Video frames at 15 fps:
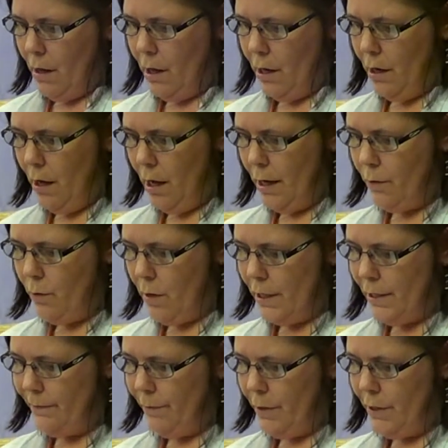and
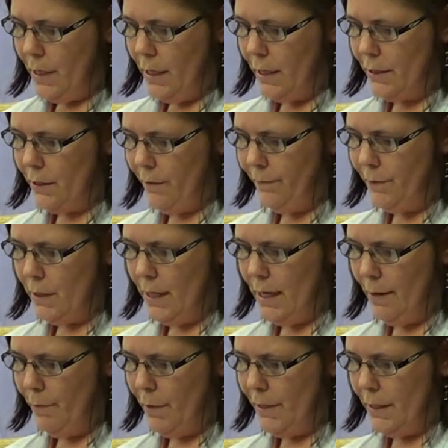likewise funding is often
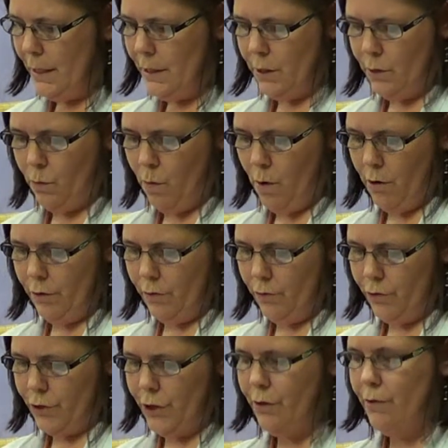limited to 1
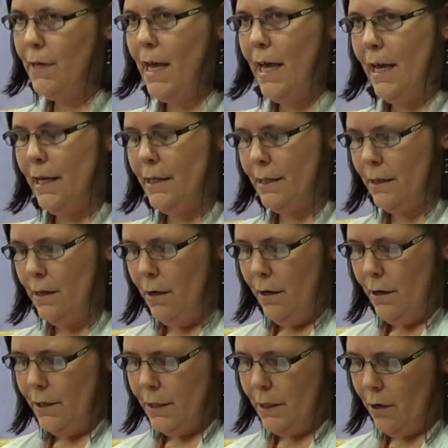or 2 years,
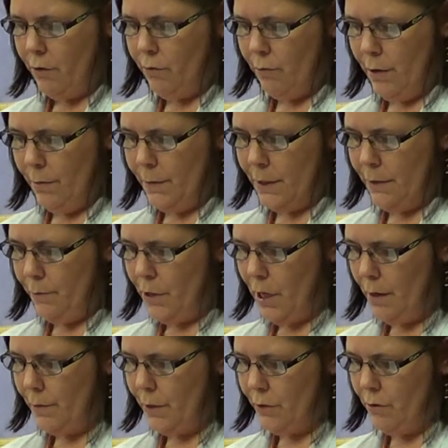so groups
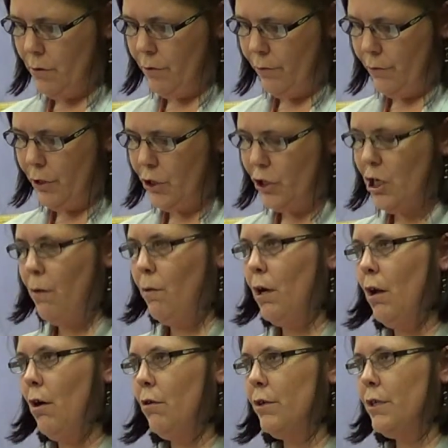sometimes struggle to show a
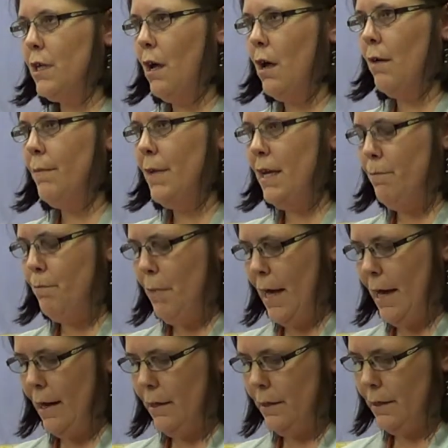long-term
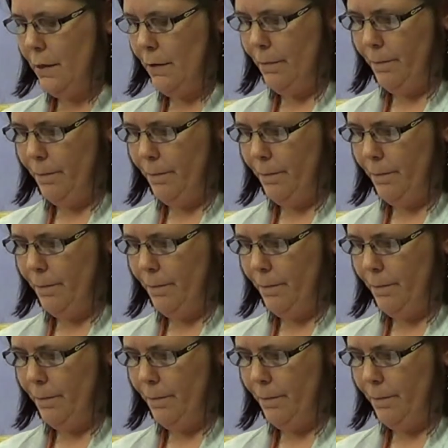impact.